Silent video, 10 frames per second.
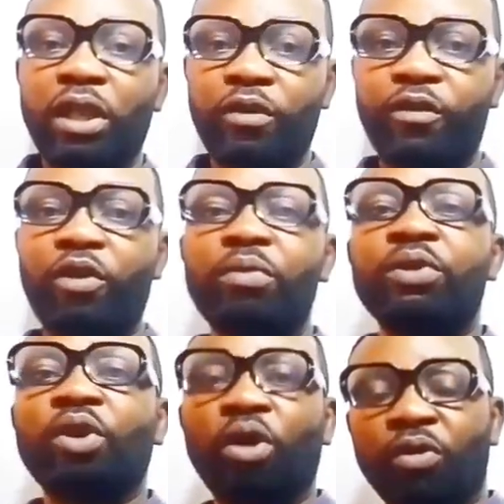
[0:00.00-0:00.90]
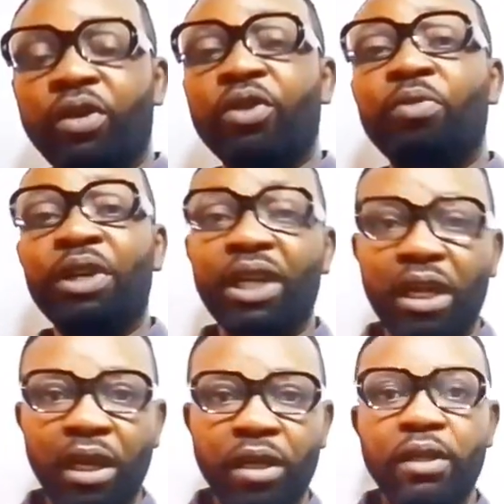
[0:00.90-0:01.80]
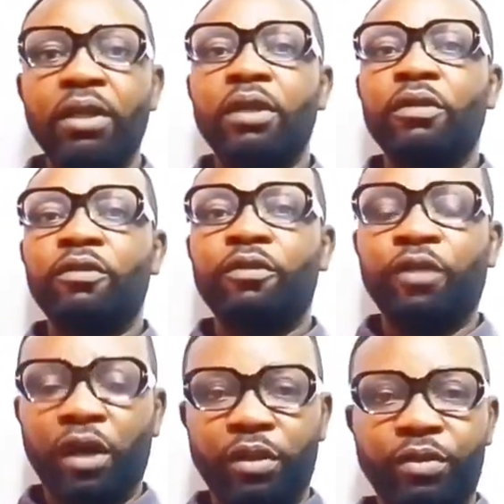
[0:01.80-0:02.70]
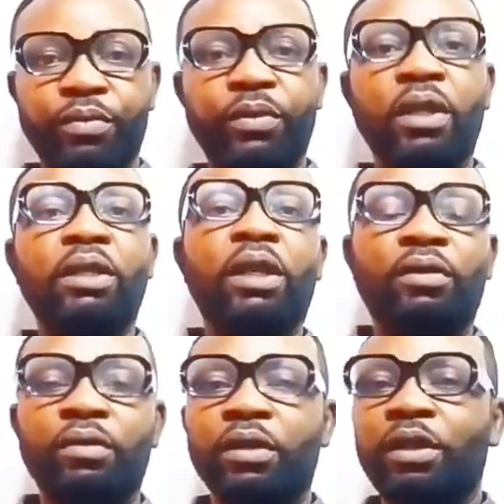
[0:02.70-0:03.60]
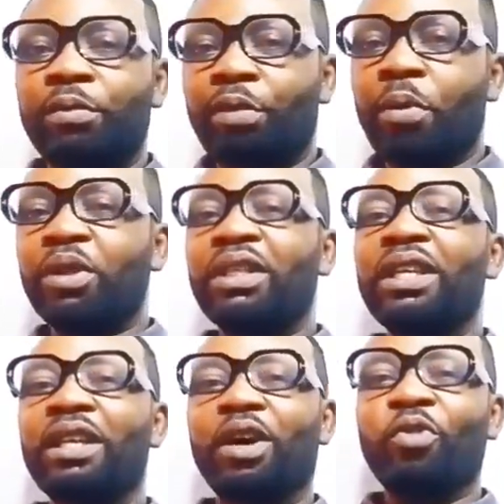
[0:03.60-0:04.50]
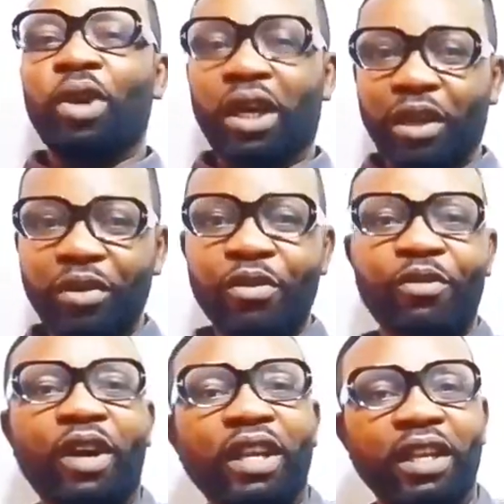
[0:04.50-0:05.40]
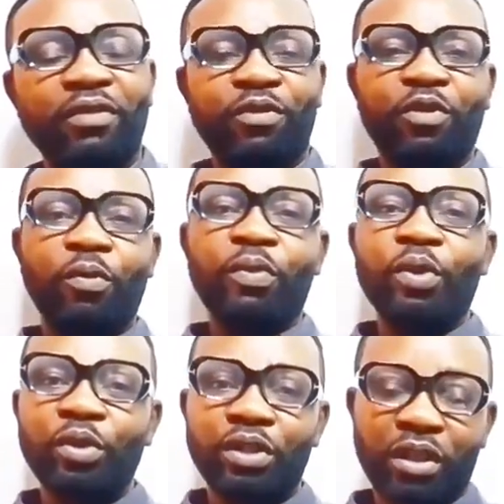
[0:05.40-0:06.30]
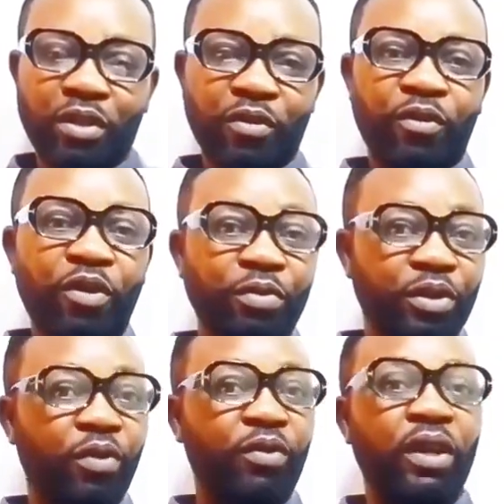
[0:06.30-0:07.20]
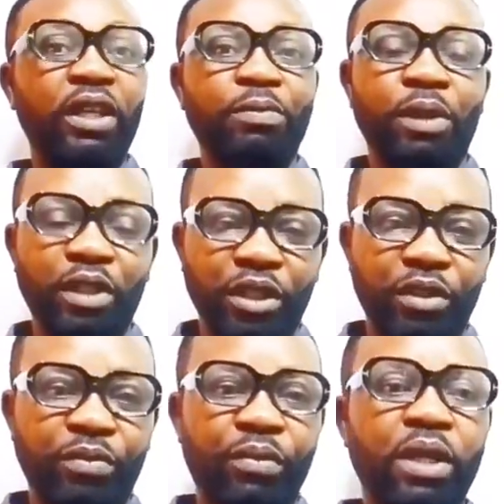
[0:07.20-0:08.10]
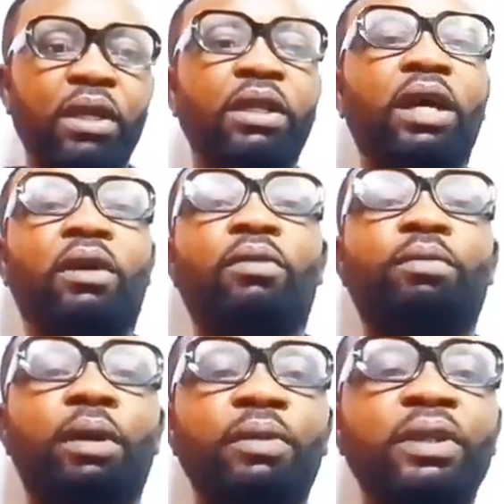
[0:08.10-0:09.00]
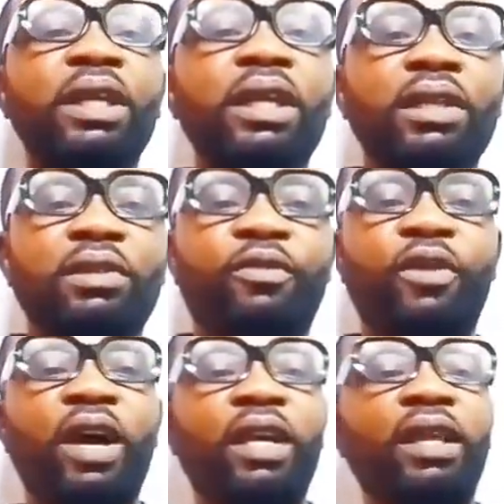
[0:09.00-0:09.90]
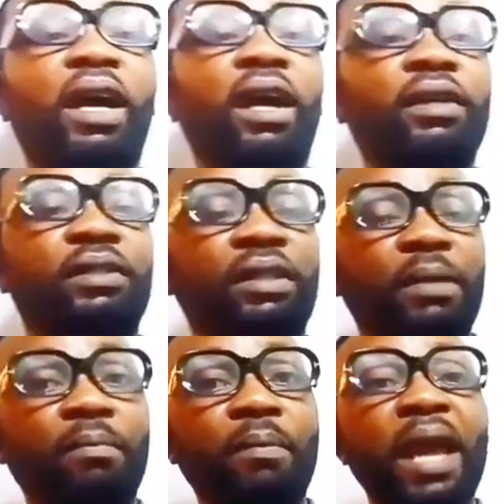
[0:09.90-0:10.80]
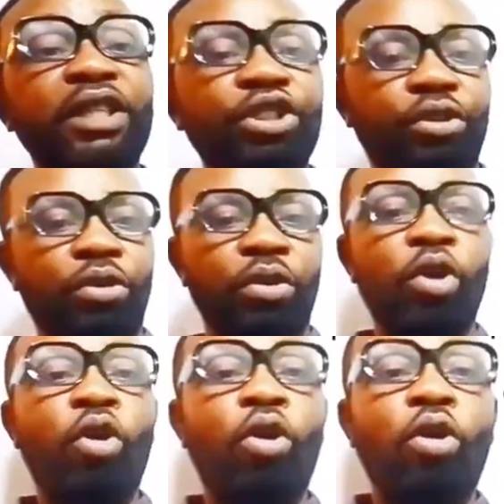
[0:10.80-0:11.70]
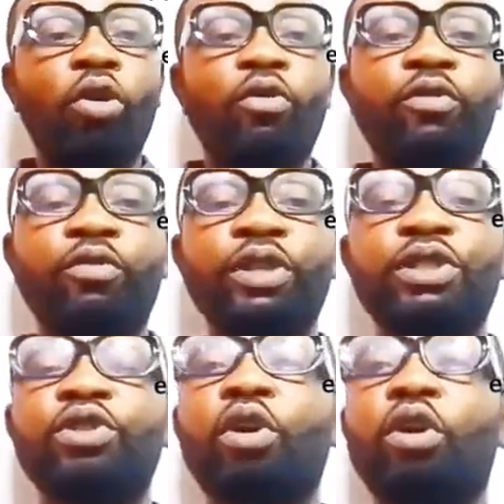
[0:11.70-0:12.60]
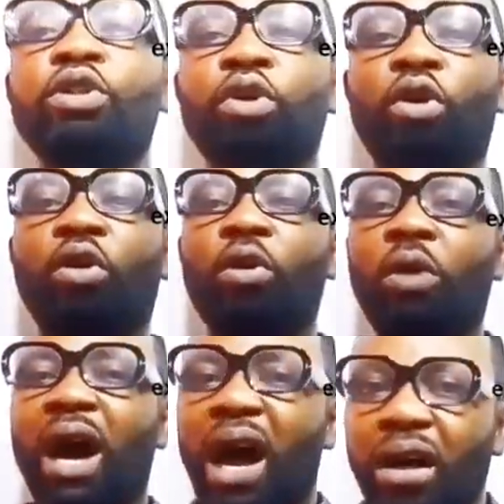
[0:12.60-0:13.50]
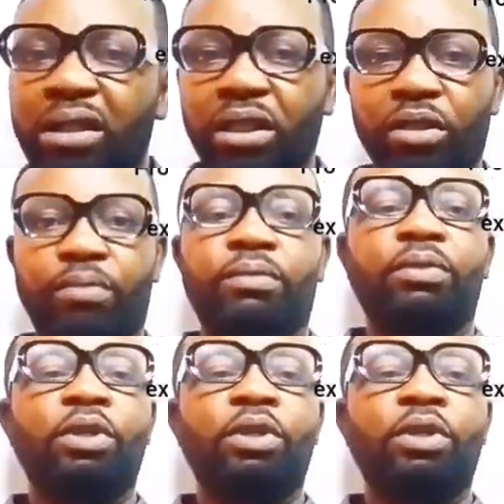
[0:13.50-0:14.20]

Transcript: a forms of a numerical value. Now, probability, now we cannot define it from those forms of expectation. Now, probability is defined as the measure of result or outcome